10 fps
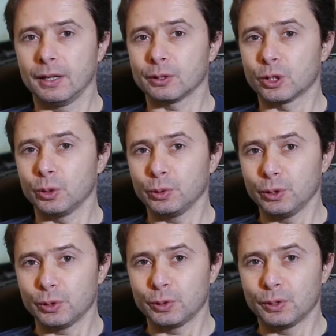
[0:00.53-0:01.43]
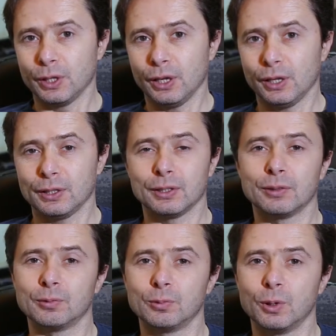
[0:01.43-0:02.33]
I'll show you today
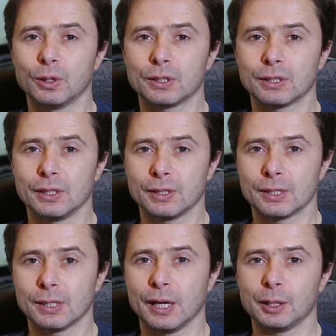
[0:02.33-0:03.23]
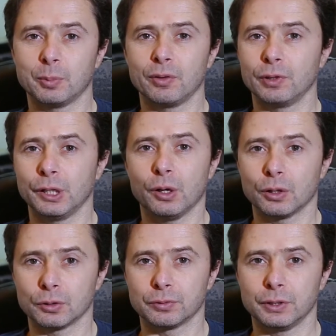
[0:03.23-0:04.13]
what's inside my
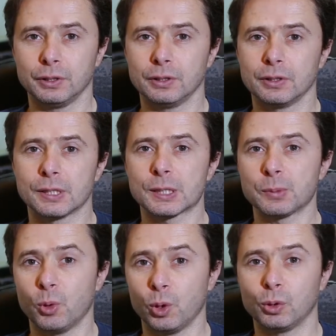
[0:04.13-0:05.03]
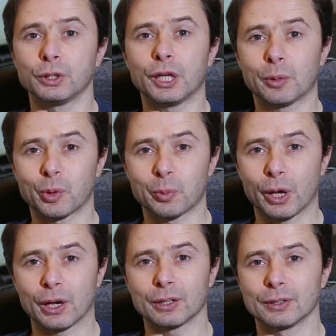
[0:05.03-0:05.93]
videography small camera
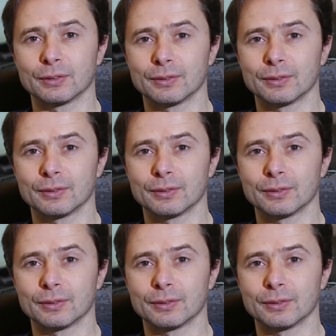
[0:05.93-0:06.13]
bag.